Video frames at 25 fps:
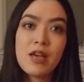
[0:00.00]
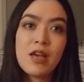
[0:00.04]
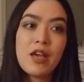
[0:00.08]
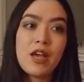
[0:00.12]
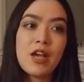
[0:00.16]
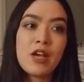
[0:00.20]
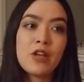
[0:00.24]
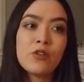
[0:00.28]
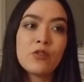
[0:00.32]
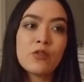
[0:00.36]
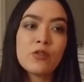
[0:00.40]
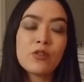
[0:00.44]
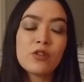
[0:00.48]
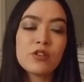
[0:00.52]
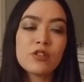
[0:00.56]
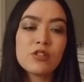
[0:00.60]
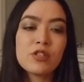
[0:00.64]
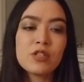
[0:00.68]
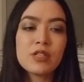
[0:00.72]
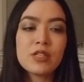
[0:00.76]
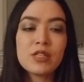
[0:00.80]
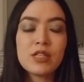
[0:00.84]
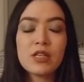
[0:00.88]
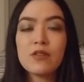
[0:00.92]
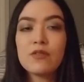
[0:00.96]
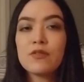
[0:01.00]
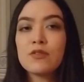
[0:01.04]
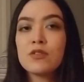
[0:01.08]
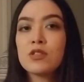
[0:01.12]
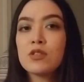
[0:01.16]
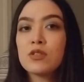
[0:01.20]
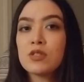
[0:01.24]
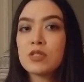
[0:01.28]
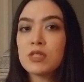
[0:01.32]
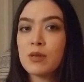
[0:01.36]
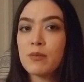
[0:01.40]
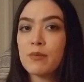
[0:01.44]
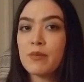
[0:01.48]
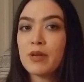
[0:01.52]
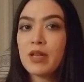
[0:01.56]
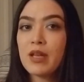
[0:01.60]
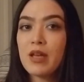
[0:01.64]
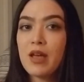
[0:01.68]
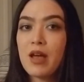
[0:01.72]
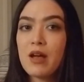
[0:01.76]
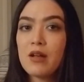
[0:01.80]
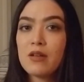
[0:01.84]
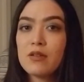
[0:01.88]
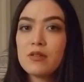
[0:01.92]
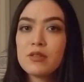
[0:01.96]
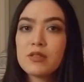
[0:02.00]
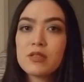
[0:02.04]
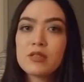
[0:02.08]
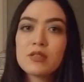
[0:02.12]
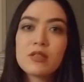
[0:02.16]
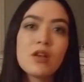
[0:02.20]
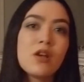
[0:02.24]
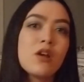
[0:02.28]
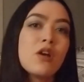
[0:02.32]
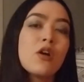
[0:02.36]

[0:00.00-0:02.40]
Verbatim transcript: in order to give to somebody else